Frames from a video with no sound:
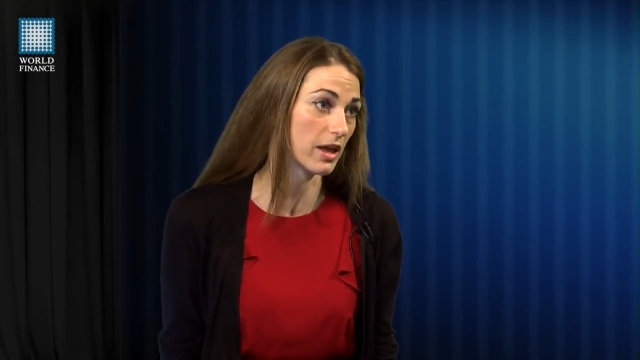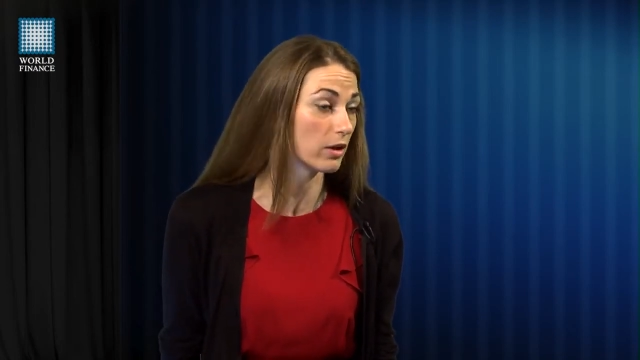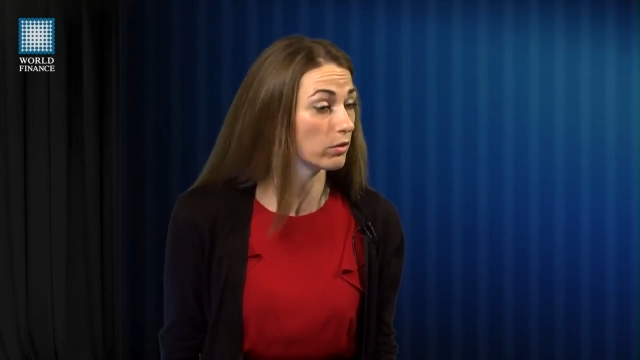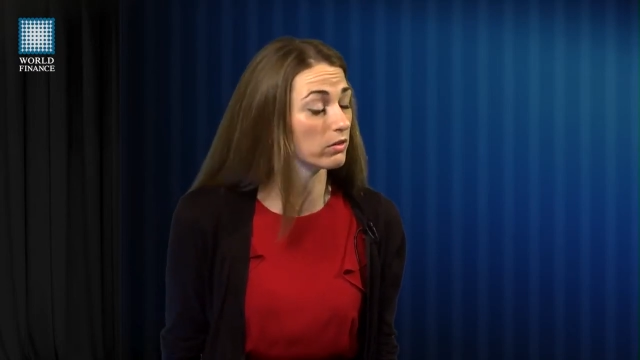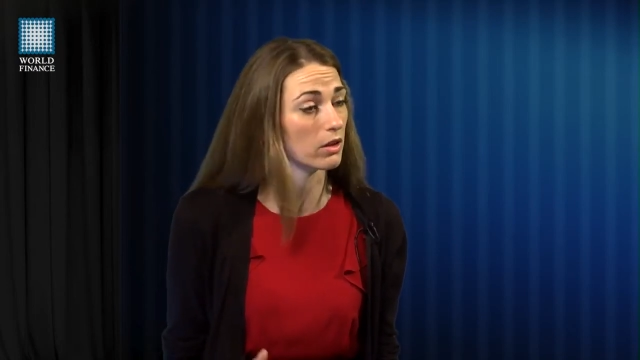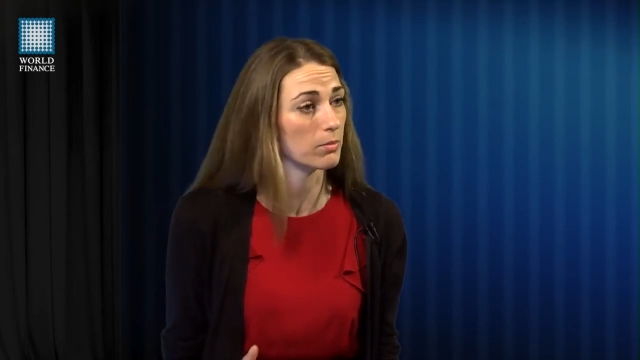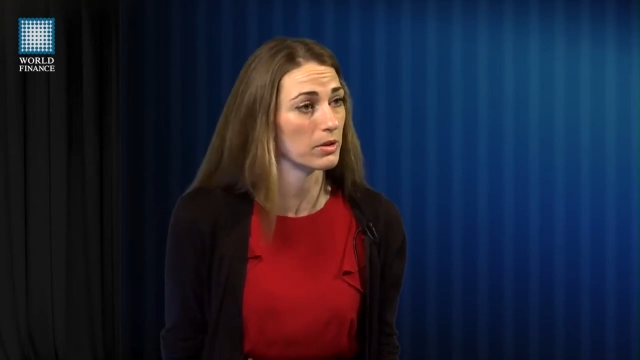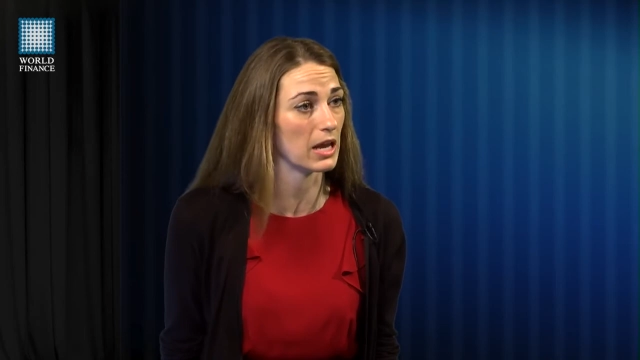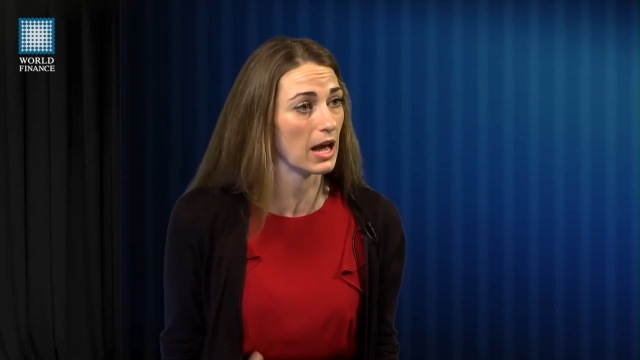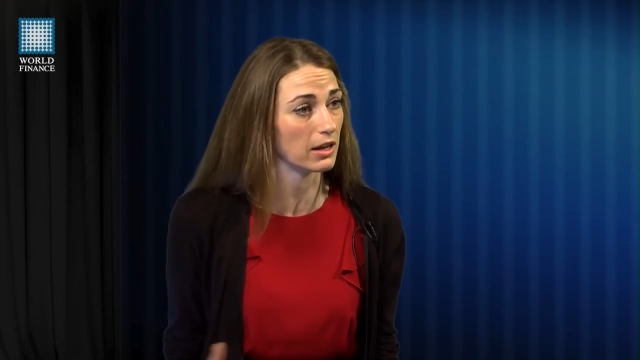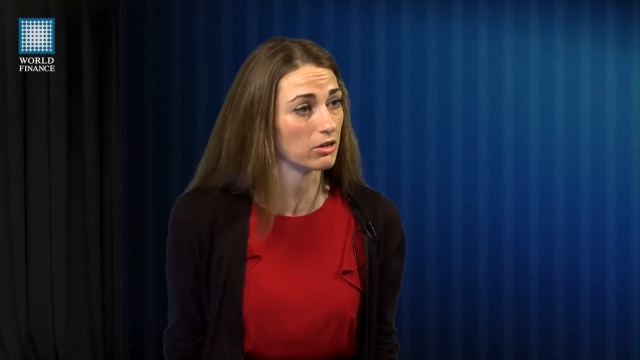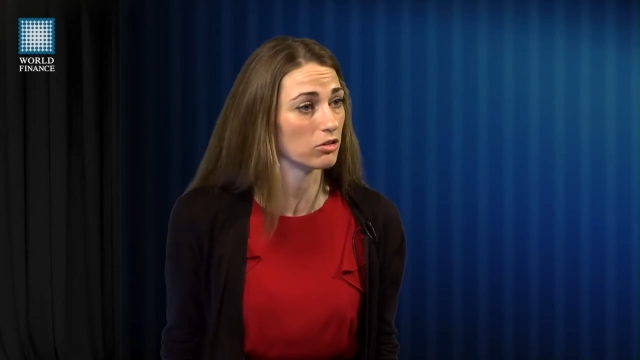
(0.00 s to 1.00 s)
Would they
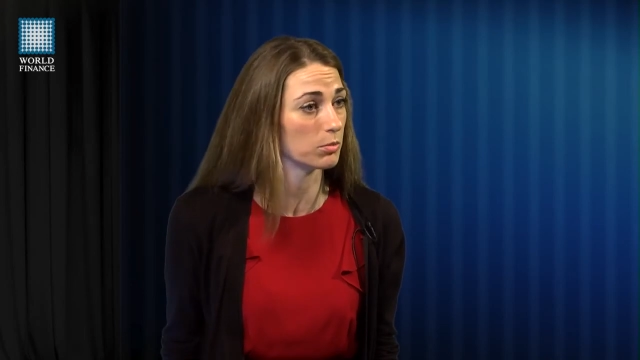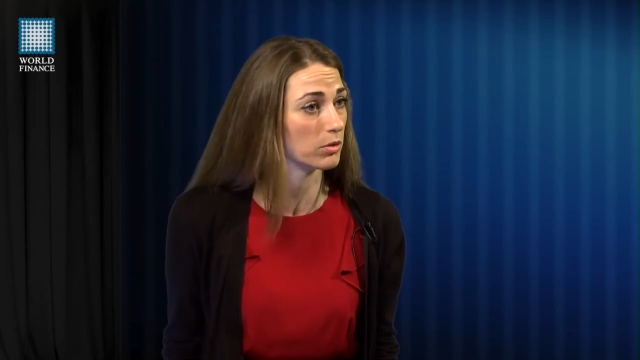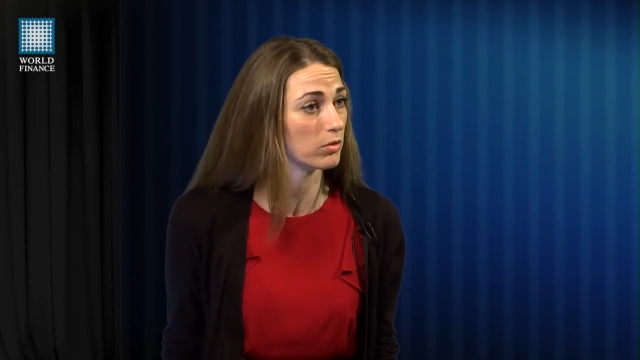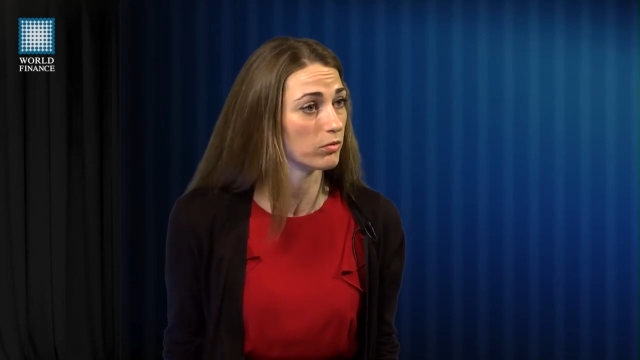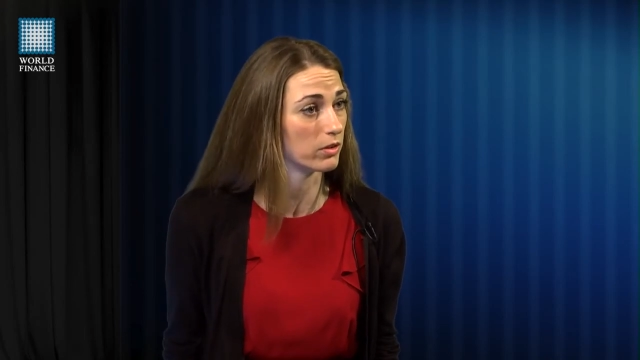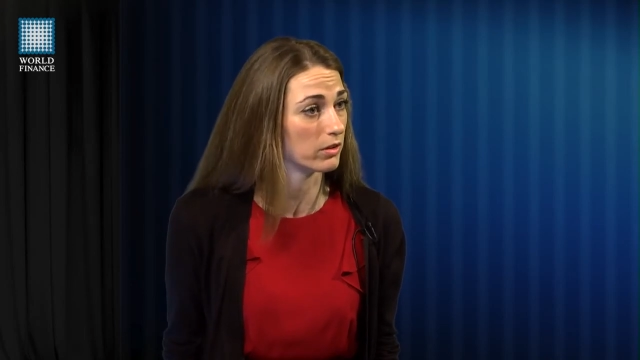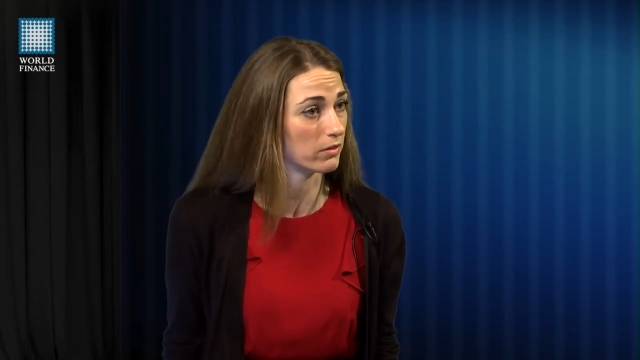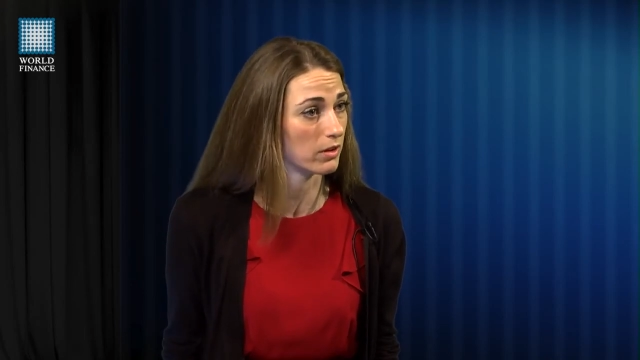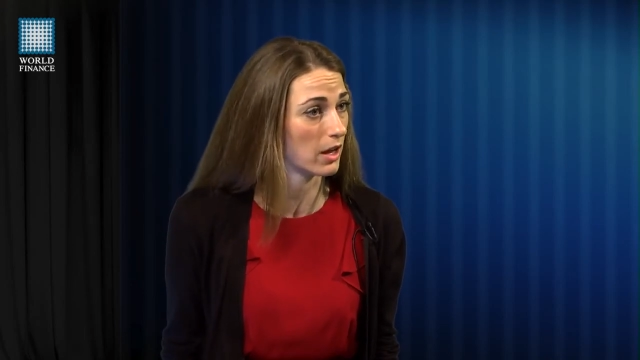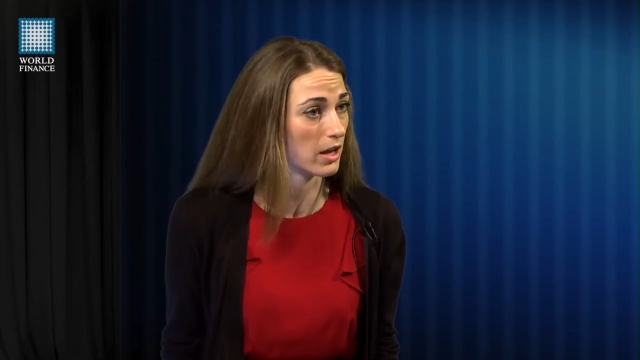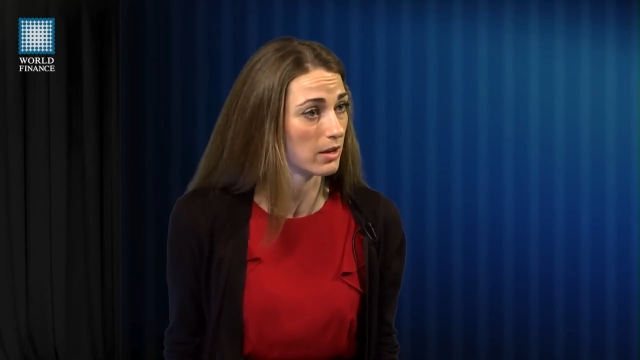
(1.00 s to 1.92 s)
also be eligible for the